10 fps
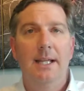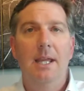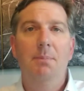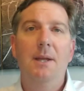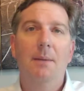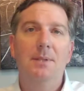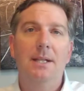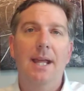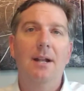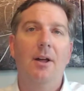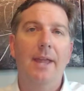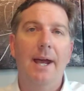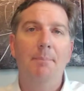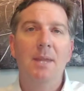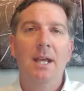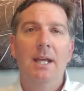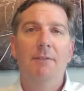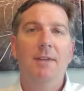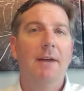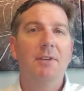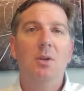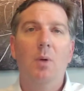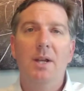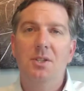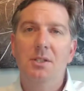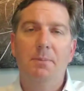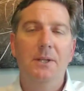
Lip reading: keep you up to date on that. If you have any questions,